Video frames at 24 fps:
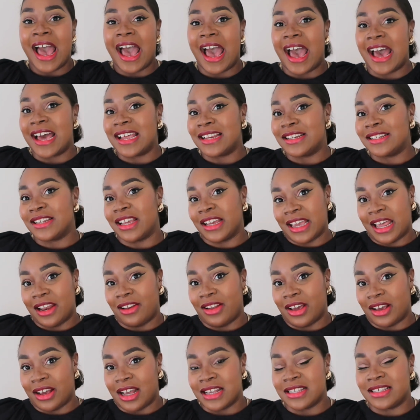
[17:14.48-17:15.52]
And
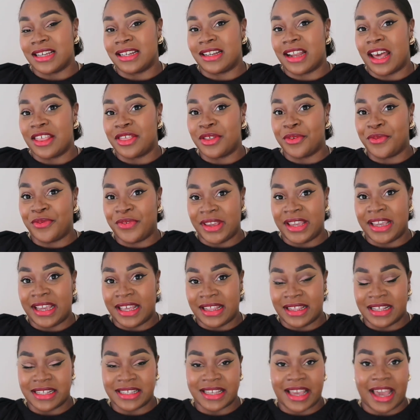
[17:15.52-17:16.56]
again, like I said, and the V
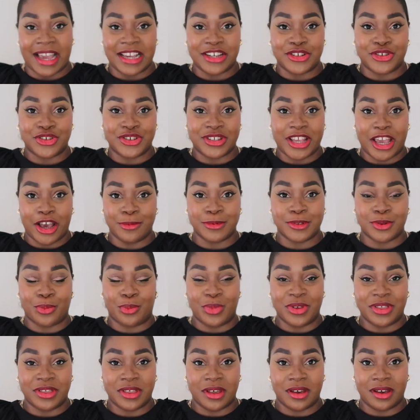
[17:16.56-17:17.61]
in this case just helps
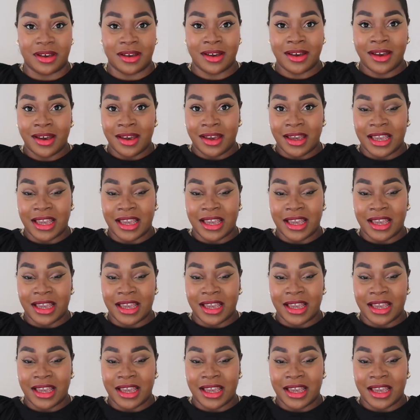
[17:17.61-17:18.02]
with the,